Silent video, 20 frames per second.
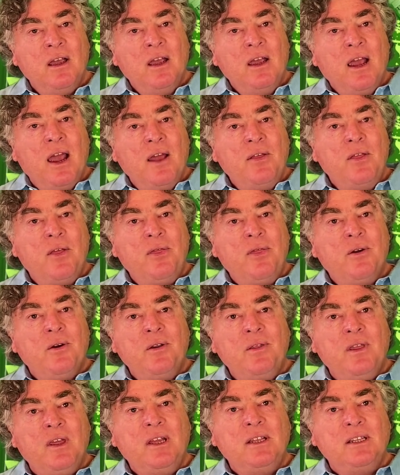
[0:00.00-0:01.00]
And the
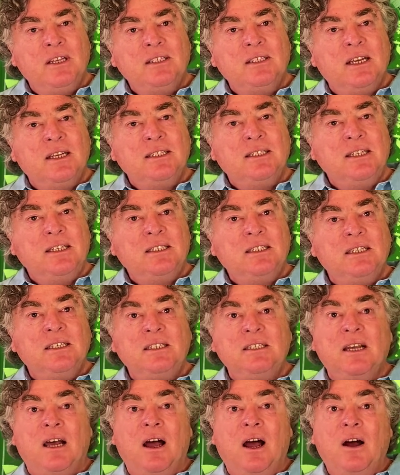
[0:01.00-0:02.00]
third thing is
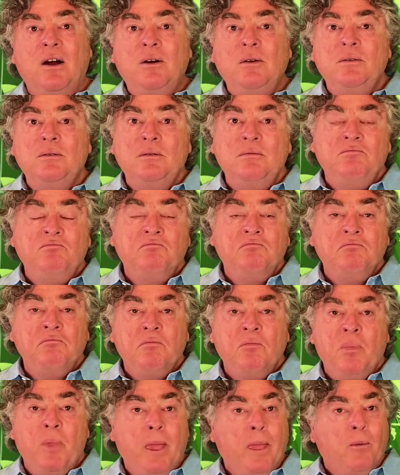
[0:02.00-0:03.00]
to own
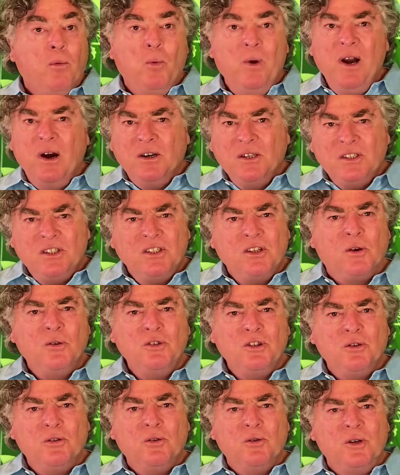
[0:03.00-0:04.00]
we are
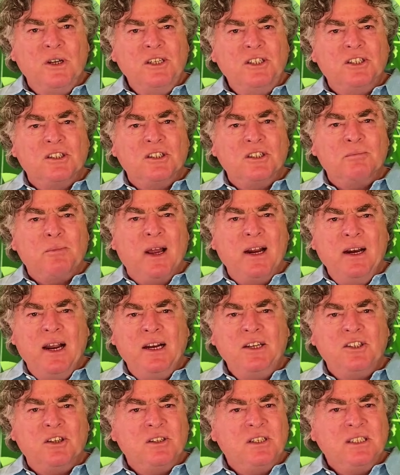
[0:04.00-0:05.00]
social creatures by
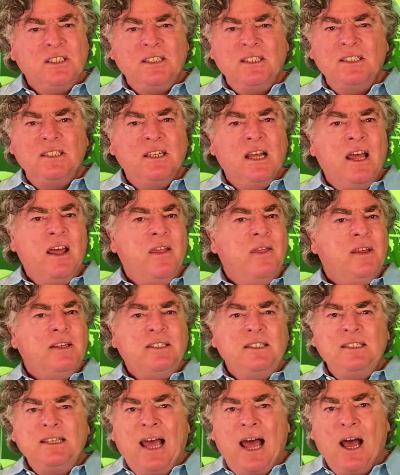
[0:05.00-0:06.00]
nature. This
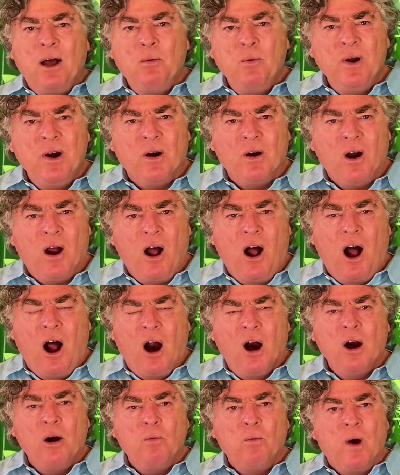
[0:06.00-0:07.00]
is how we are
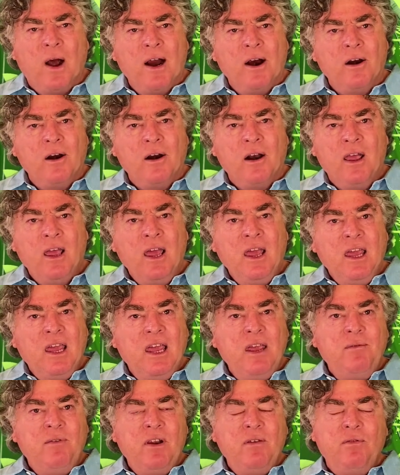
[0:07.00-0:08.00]
hardwired.
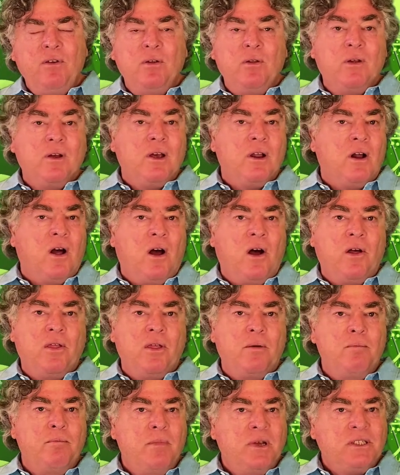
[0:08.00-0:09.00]
Even if you look at all
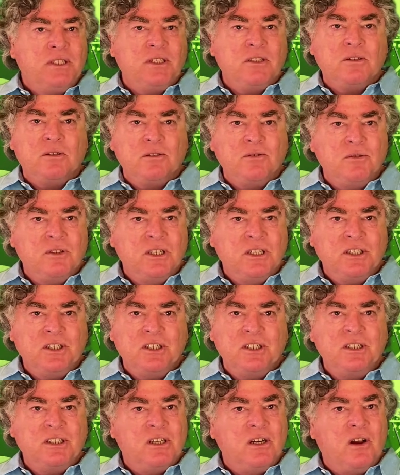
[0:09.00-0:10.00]
the mystical
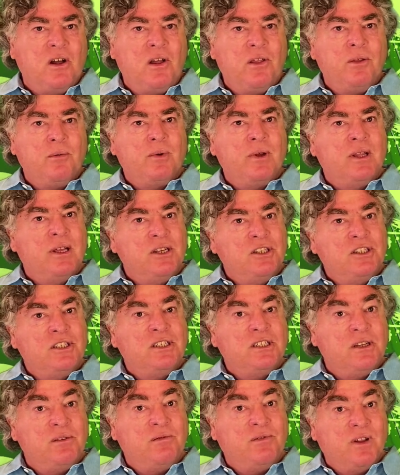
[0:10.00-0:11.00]
traditions and all the
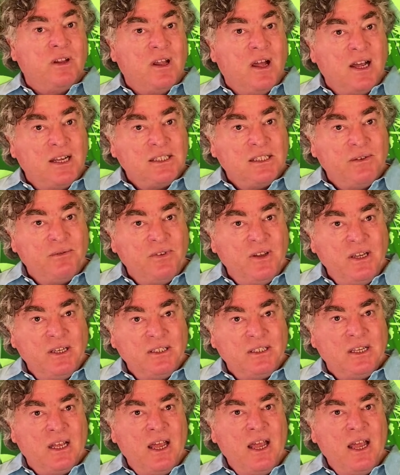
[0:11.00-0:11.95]
religions and philosophies,